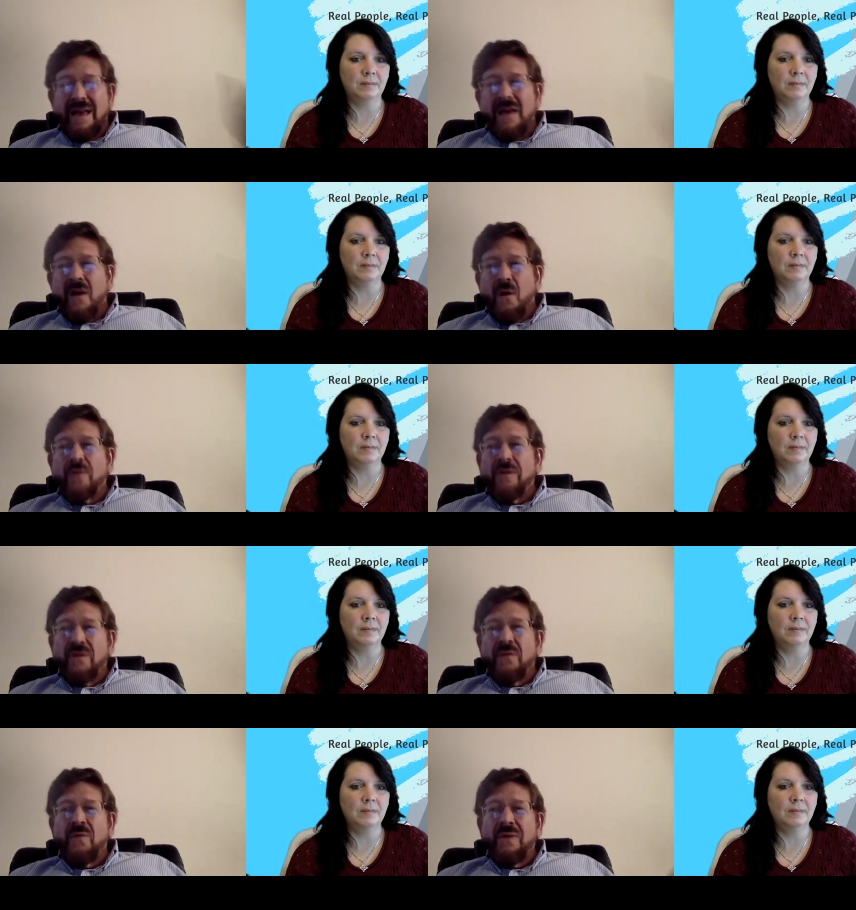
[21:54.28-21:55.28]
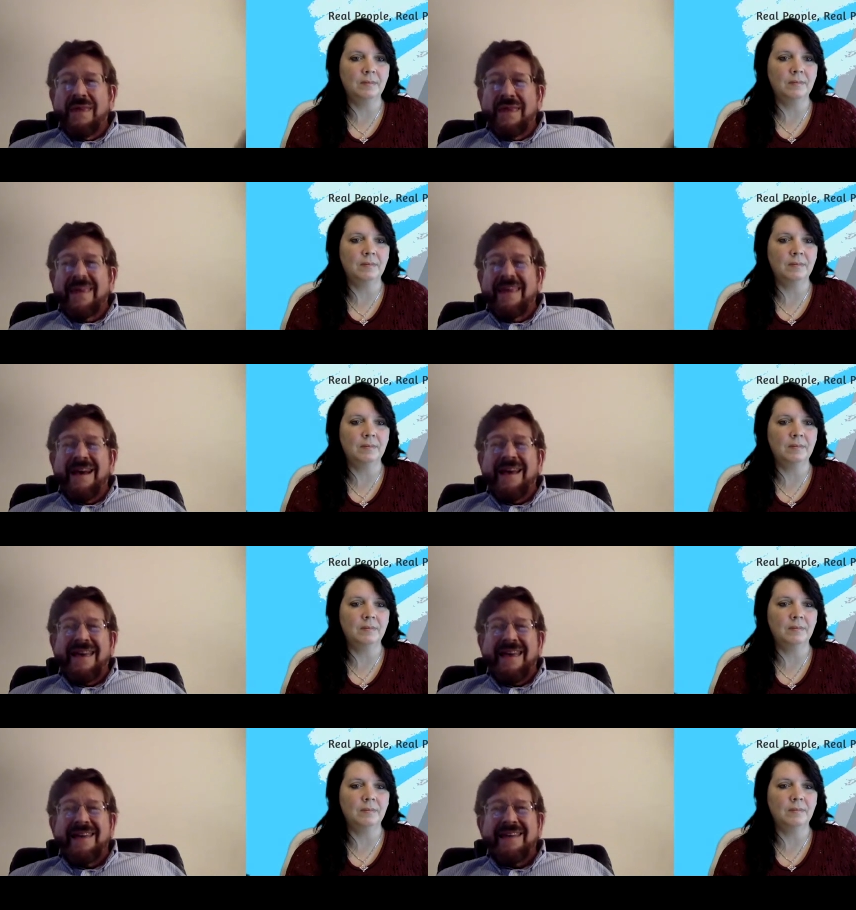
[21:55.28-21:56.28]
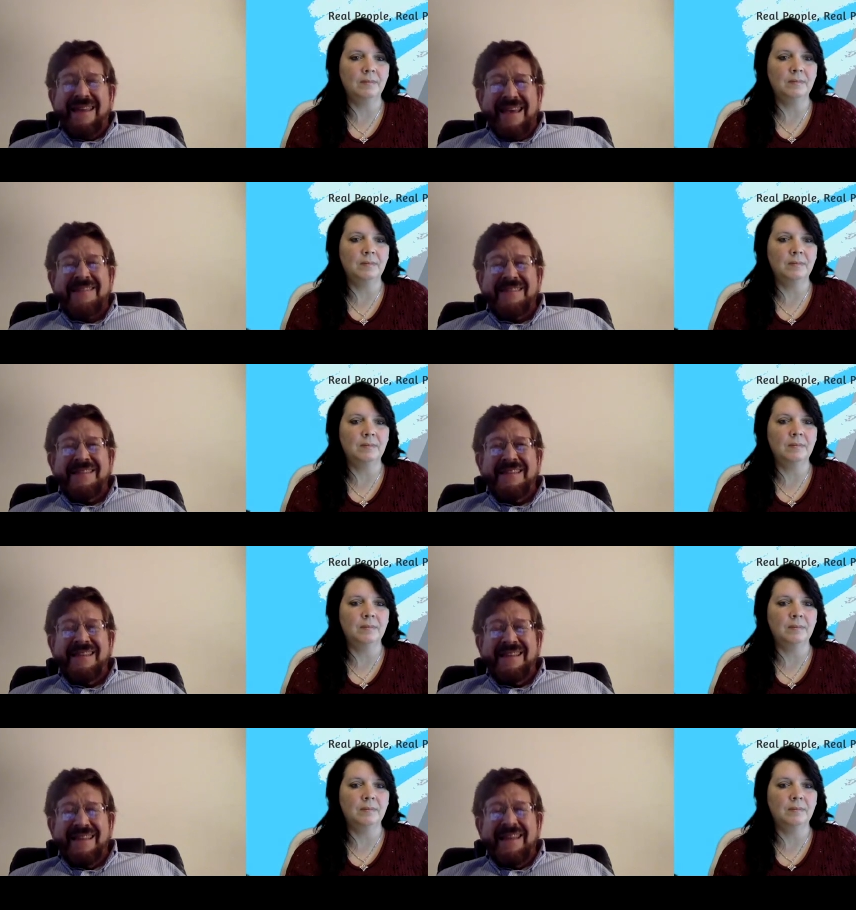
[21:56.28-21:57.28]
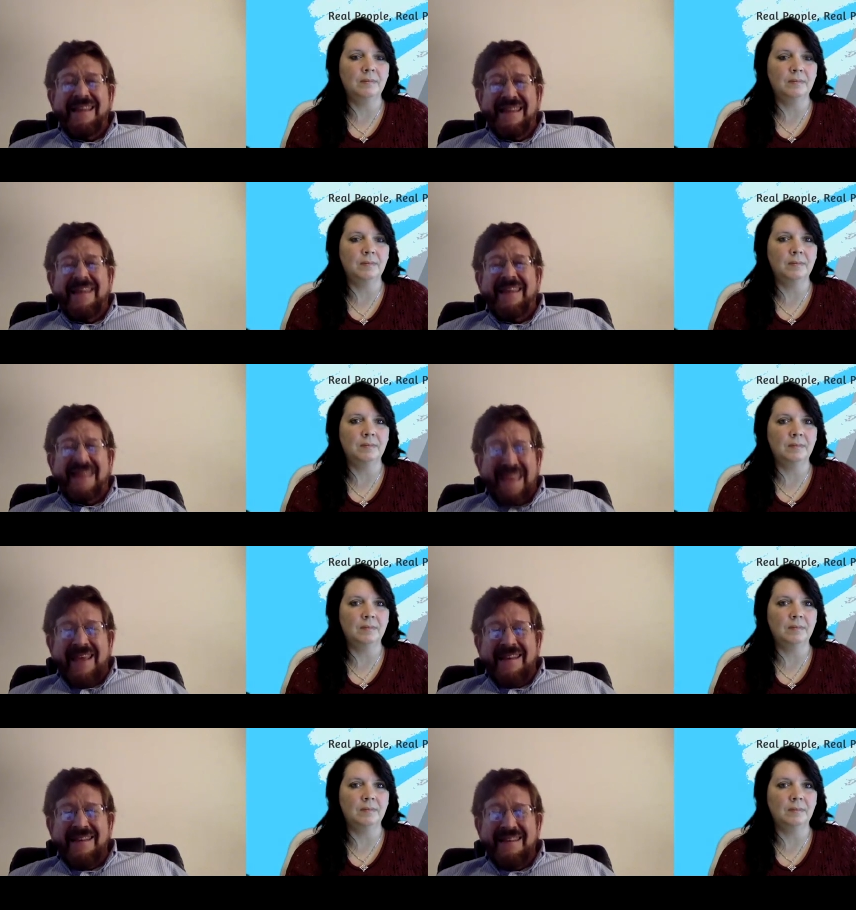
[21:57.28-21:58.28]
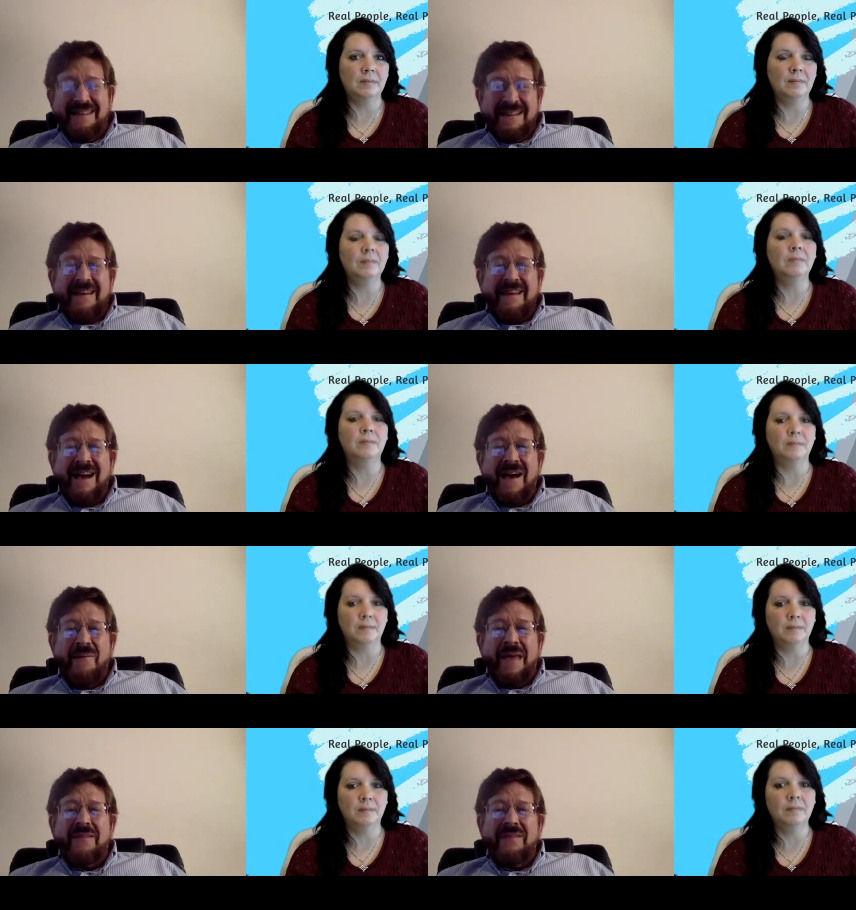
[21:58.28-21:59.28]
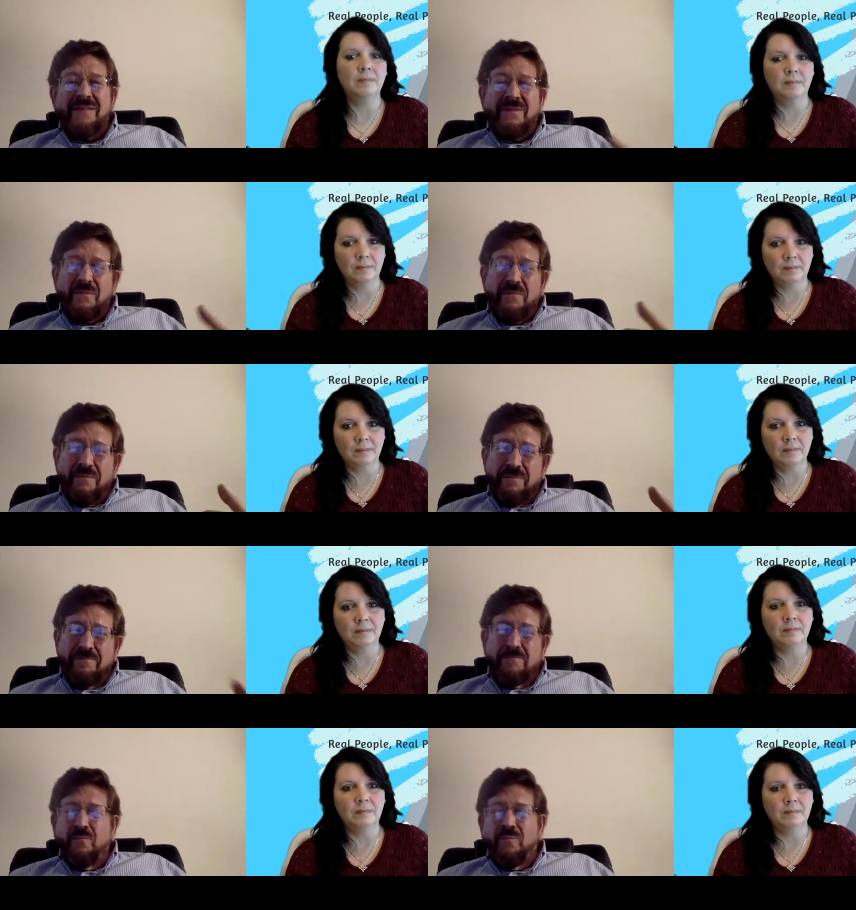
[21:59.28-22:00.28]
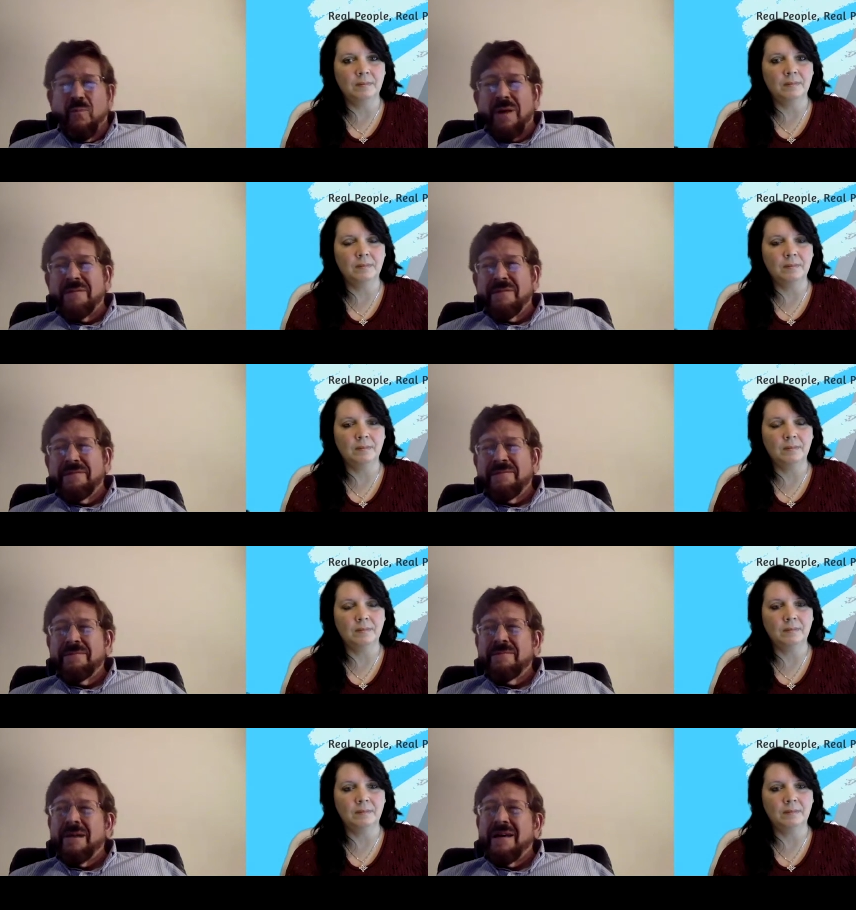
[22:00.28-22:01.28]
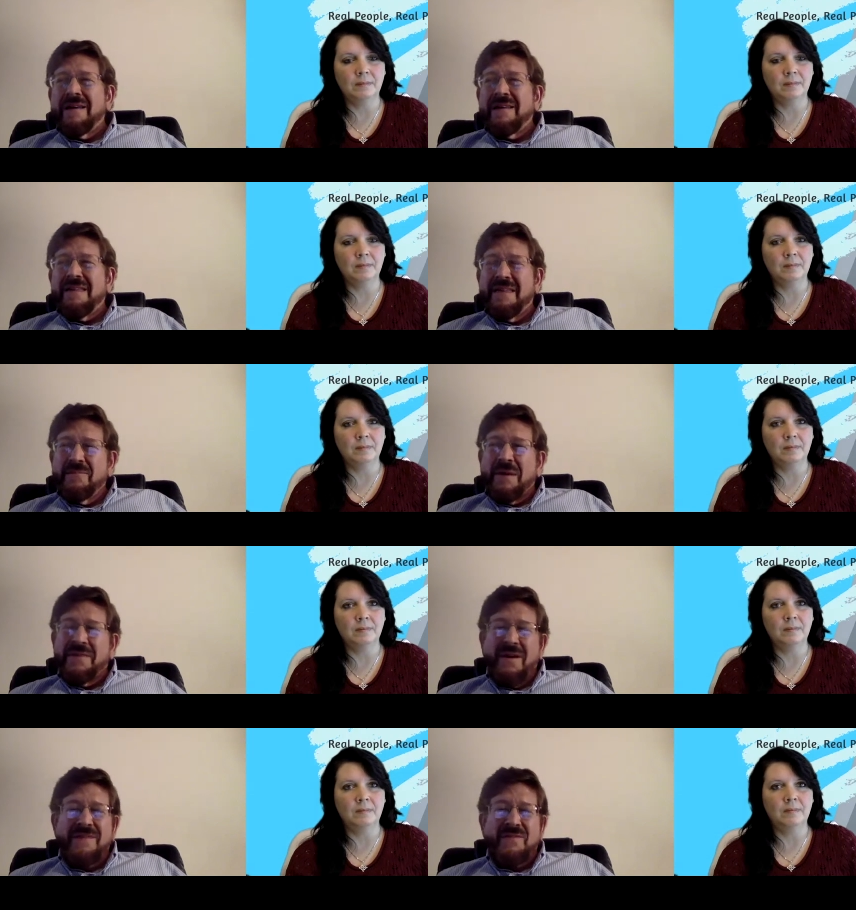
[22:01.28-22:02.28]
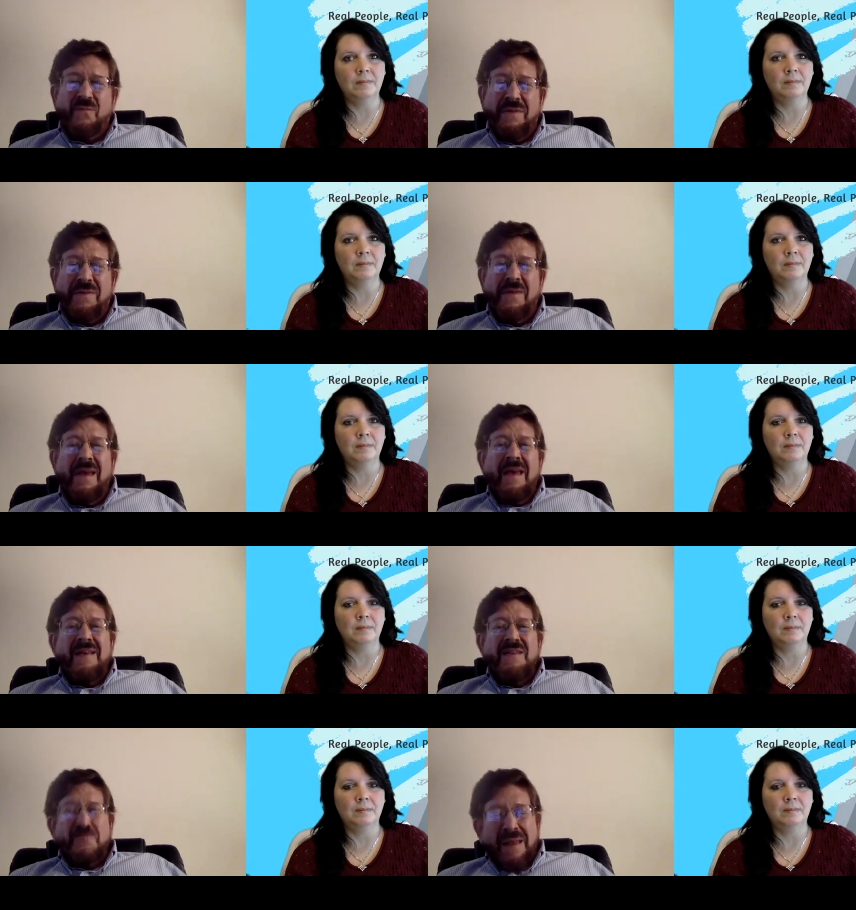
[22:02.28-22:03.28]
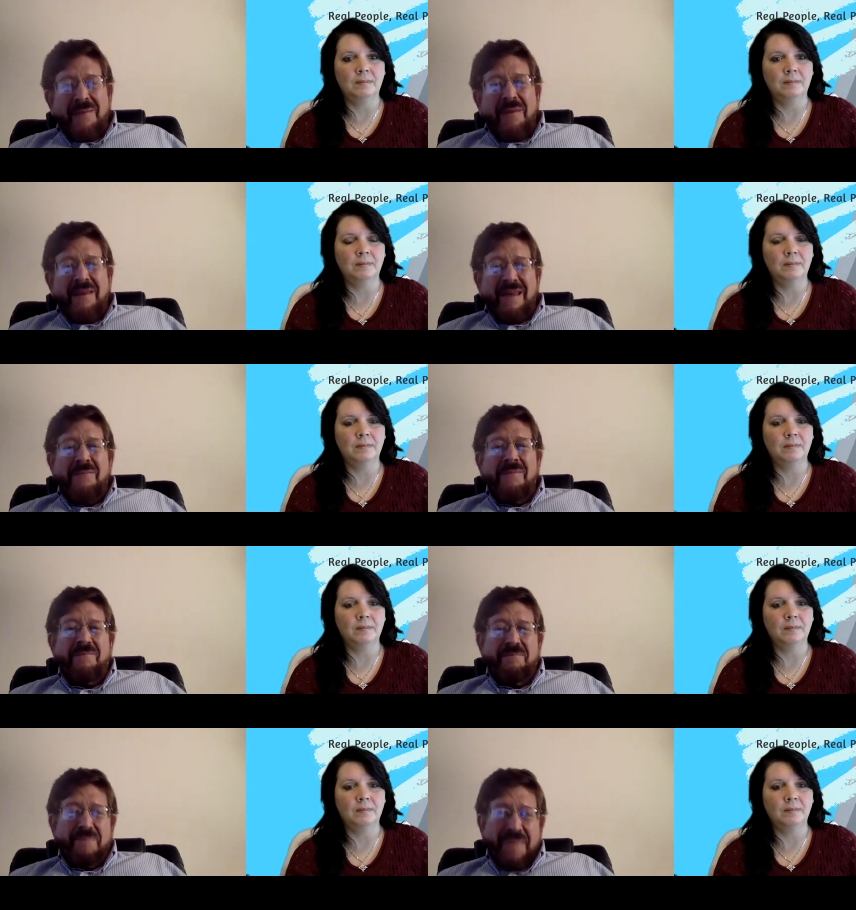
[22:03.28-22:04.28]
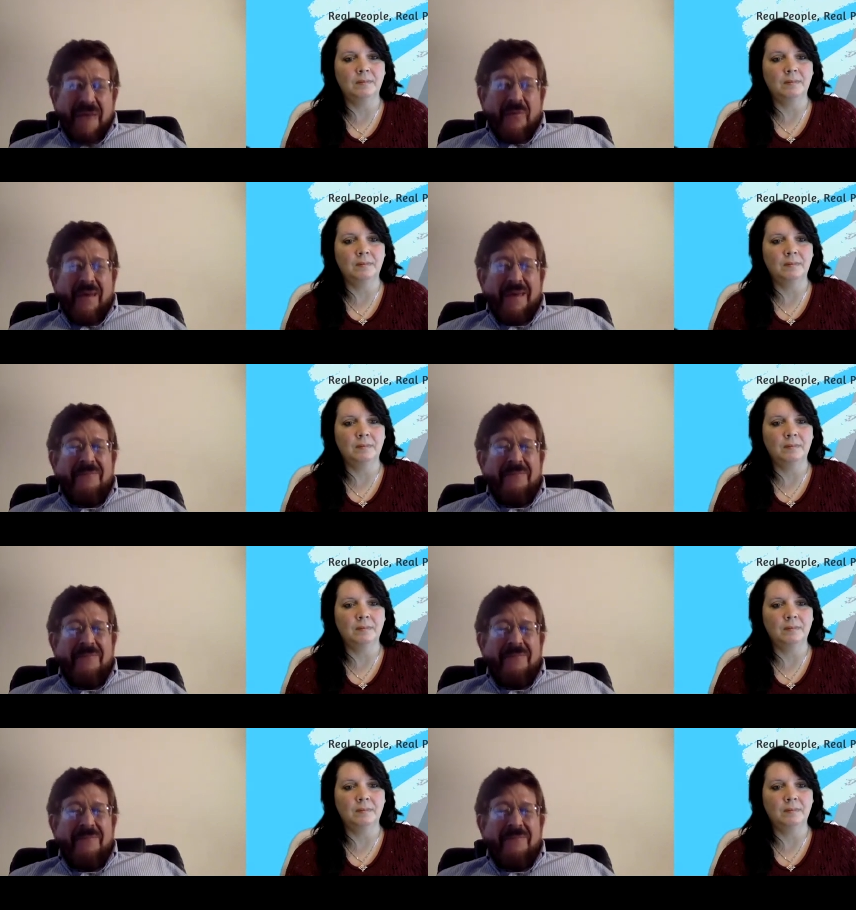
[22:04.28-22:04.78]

Speaker 1: O U E I N S T E E N dot com. And the, one of uh, the, my thoughts with spelling my name that way